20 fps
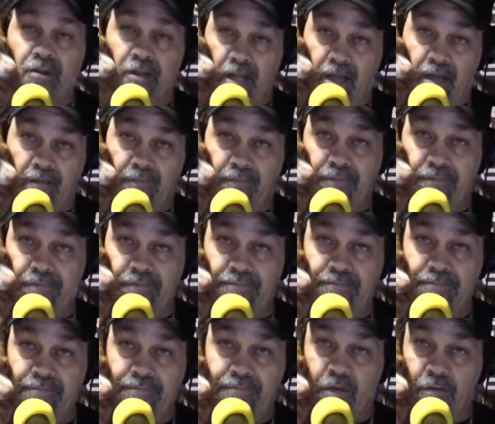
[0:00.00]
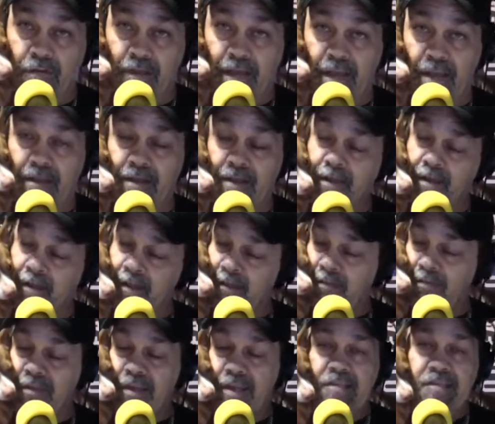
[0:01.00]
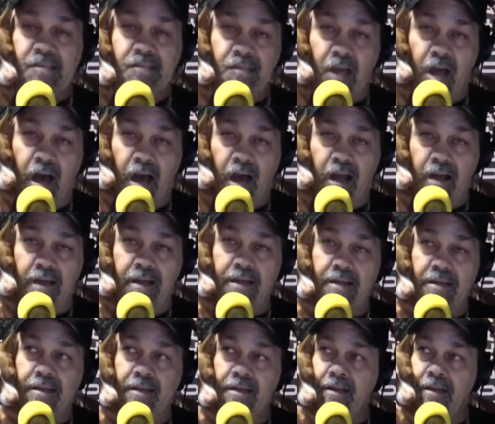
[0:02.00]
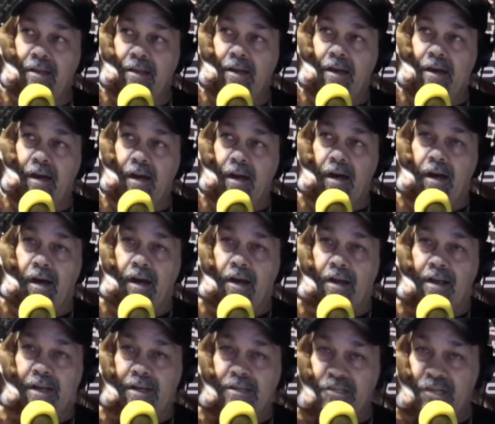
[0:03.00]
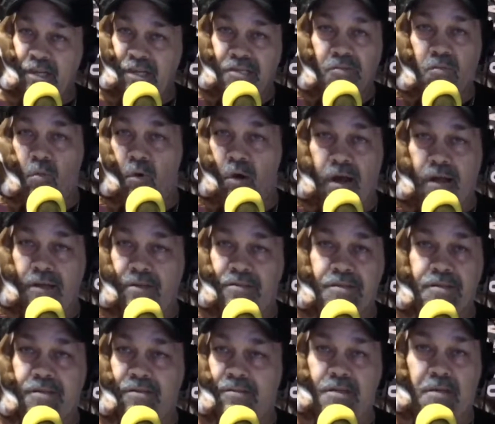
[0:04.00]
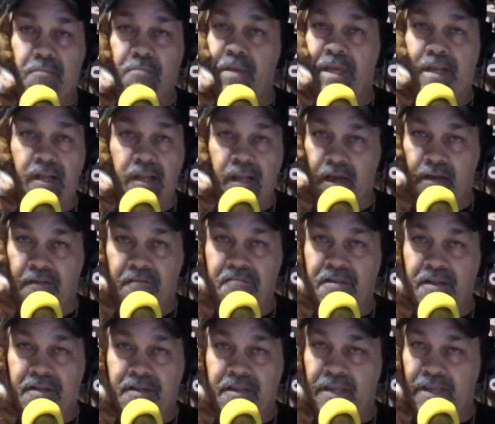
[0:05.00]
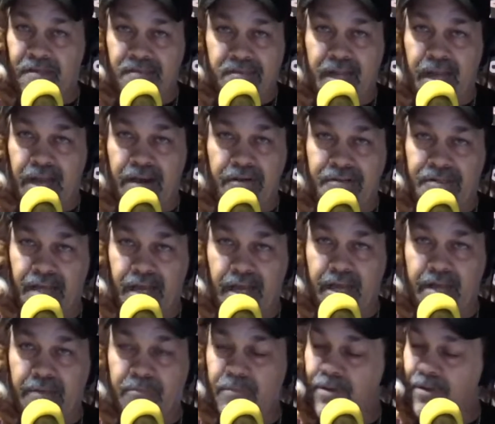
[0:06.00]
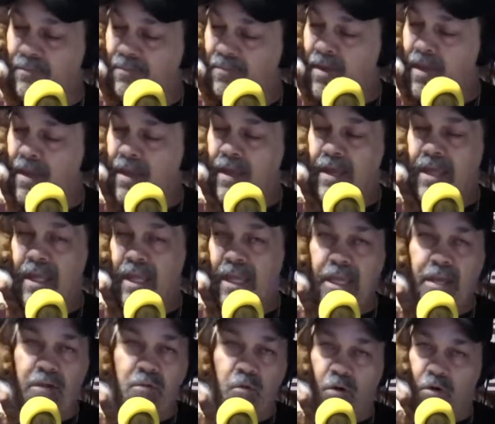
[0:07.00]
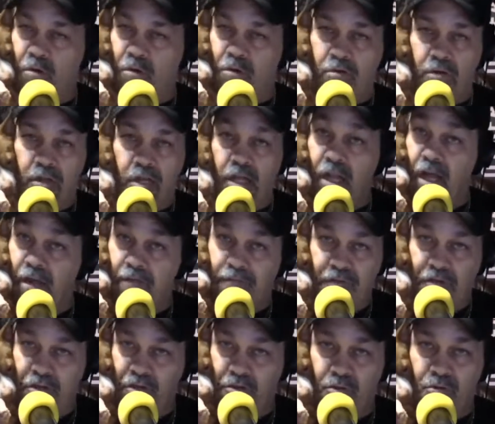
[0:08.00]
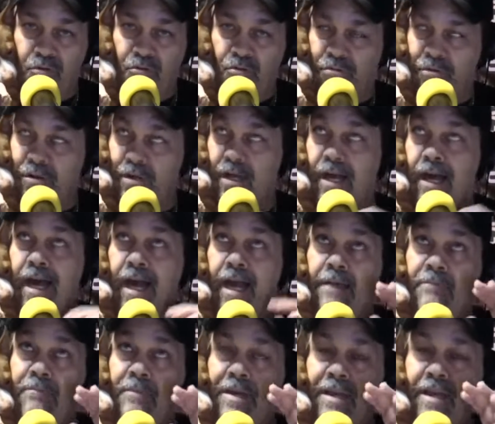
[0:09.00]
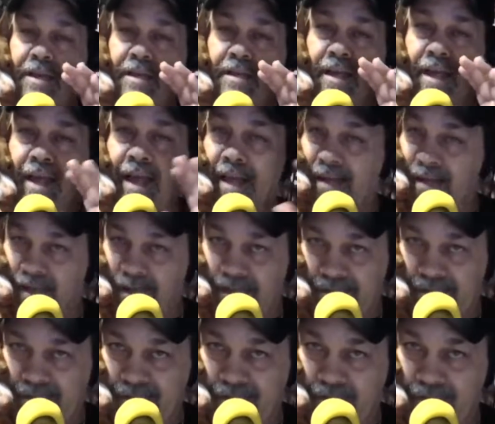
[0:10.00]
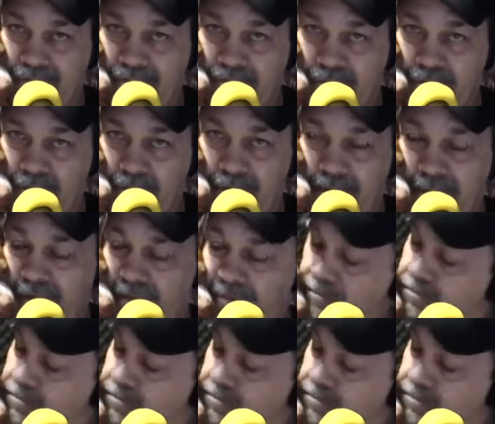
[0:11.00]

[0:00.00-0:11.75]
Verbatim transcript: Love. Okay. This dog uh, just wants to be loved the entire time. He will love you, I mean, endless. Okay.